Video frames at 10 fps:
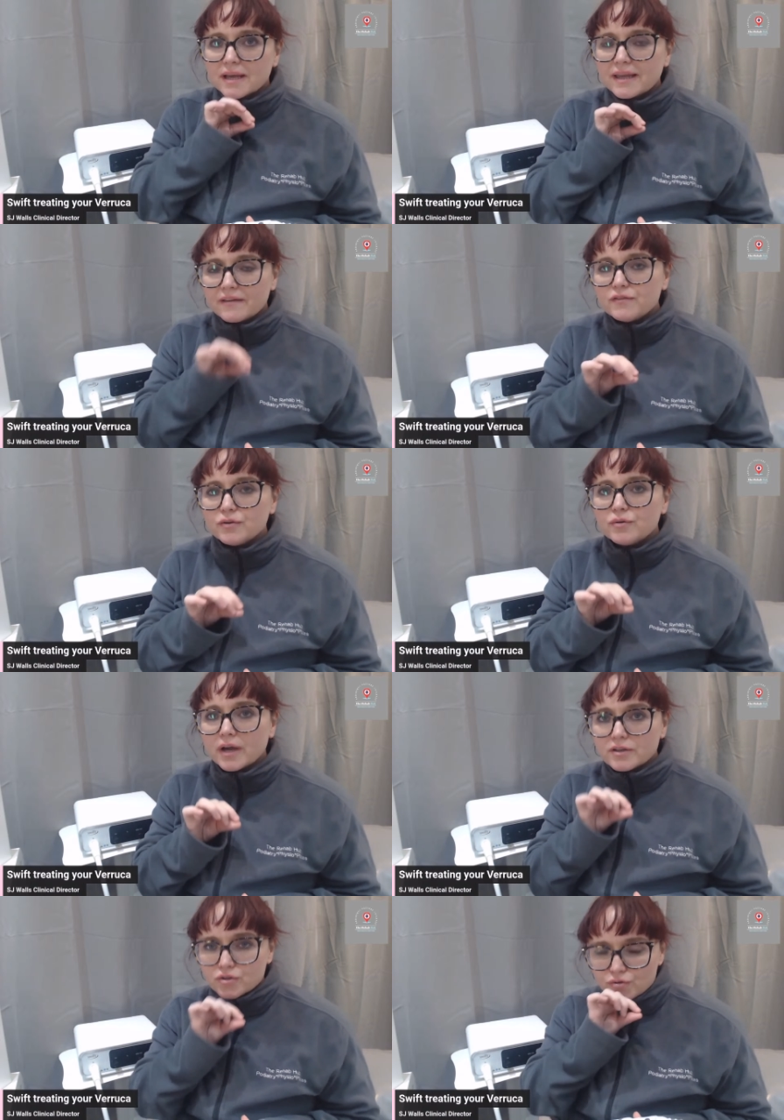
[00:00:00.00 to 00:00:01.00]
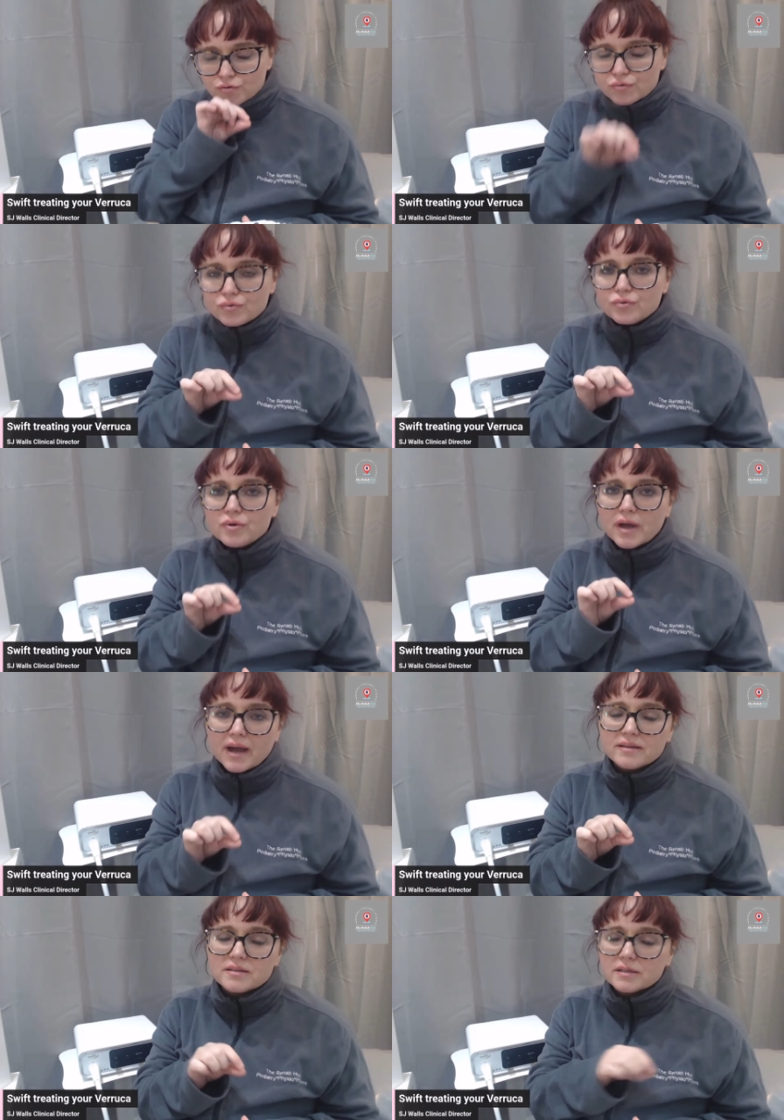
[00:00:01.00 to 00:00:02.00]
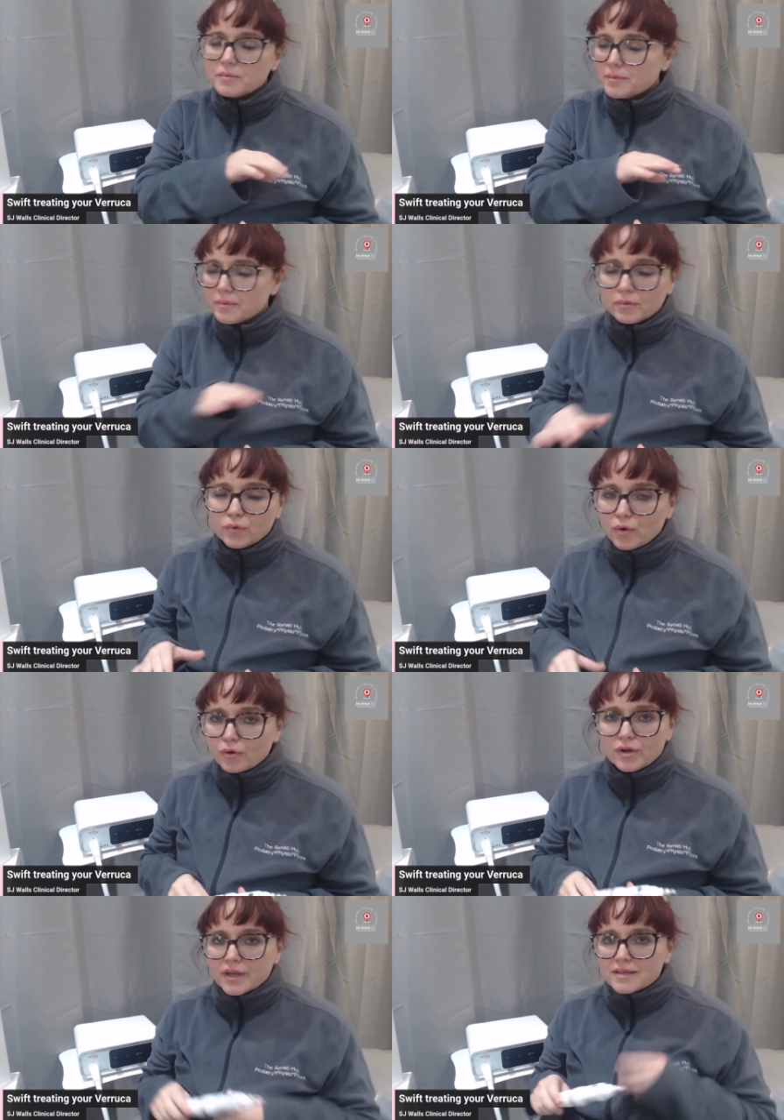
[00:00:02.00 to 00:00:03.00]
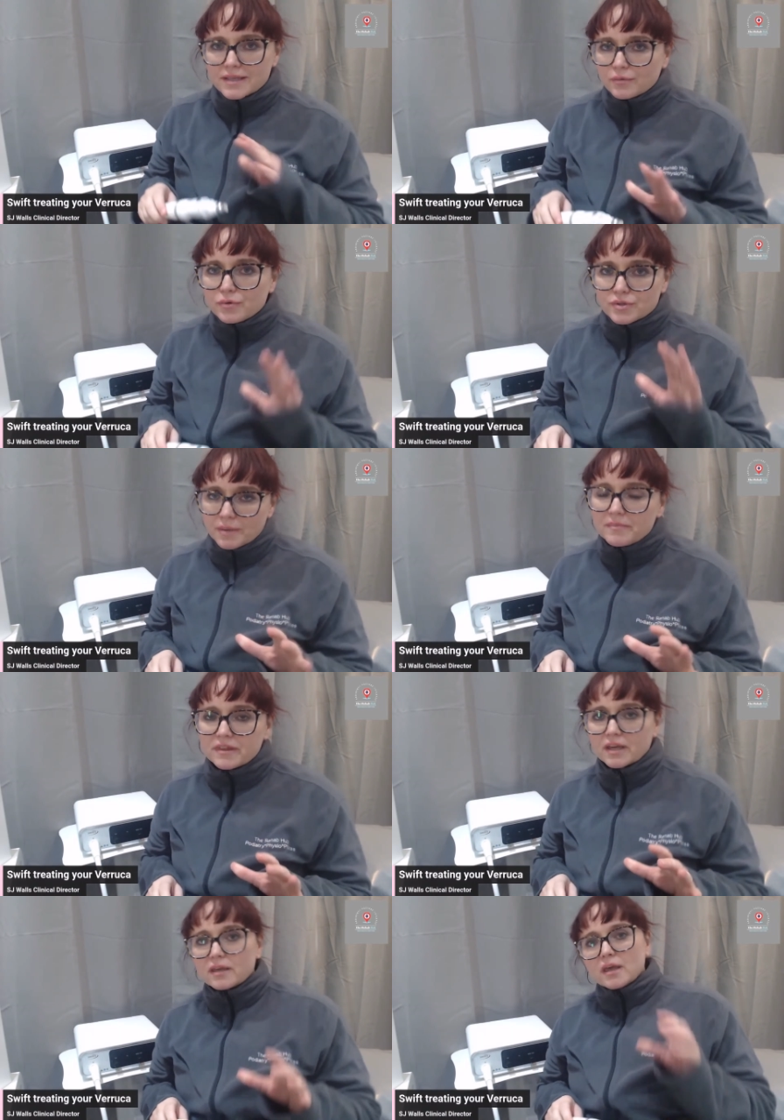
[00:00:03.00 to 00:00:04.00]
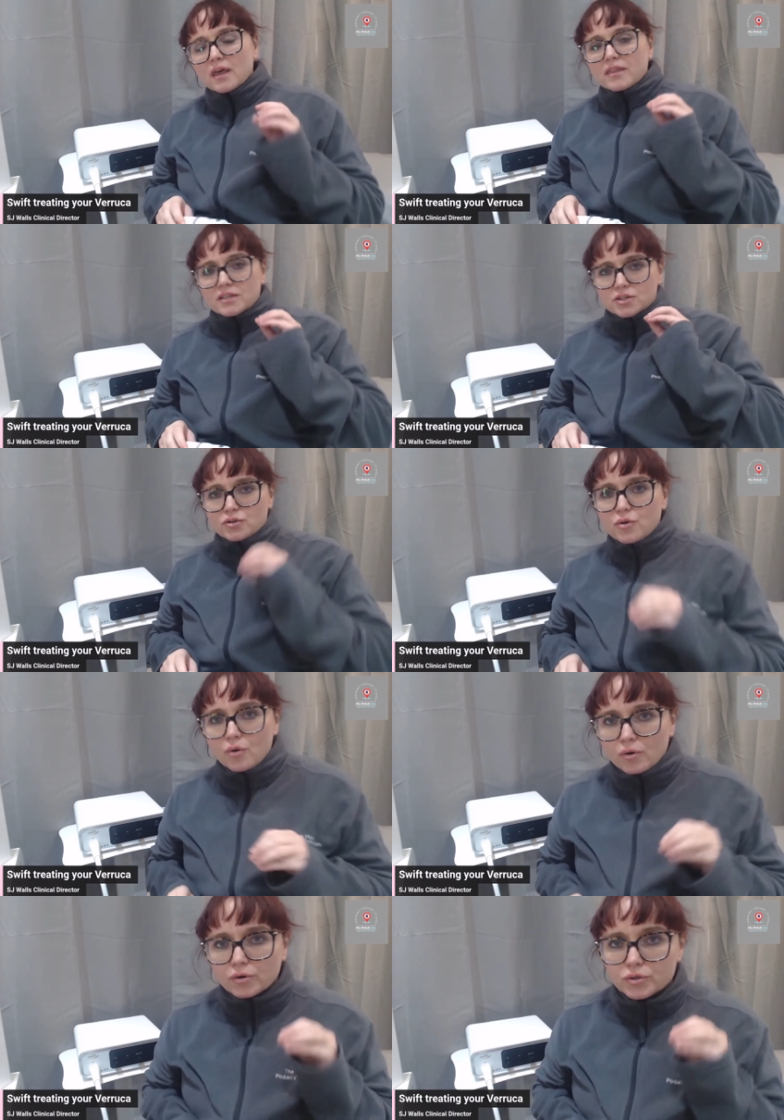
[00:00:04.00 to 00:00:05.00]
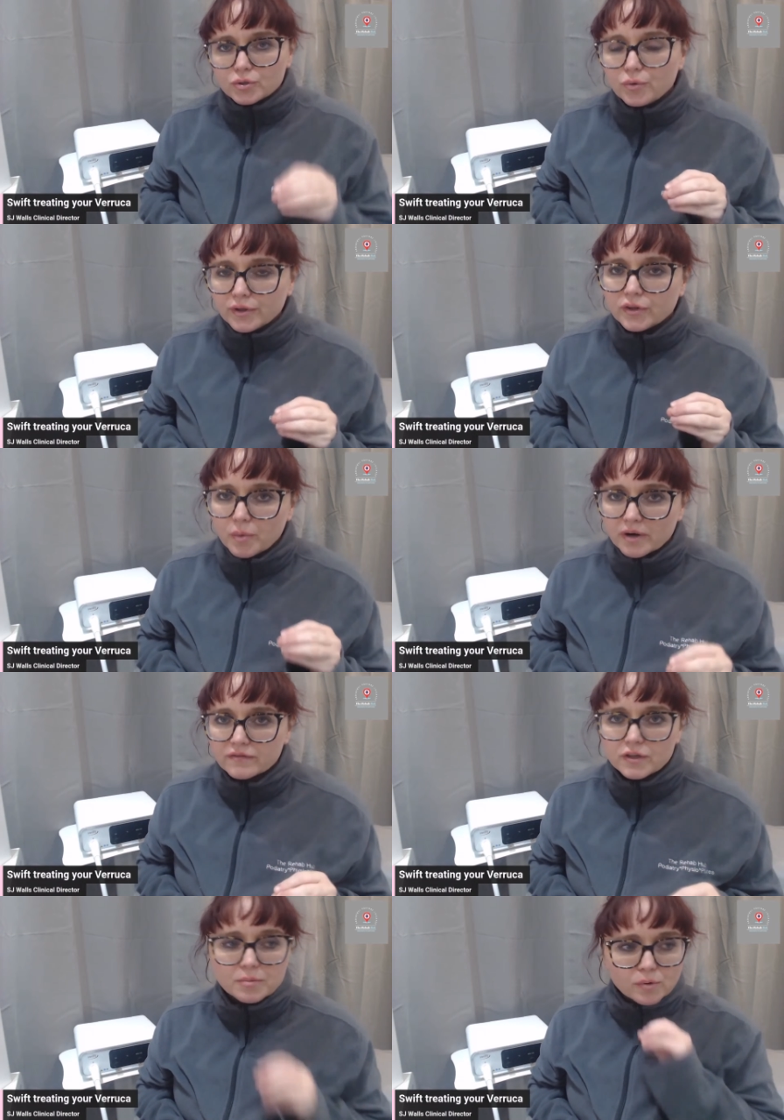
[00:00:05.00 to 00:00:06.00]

give you a true answer. We will not sell you something that's not going to work for you.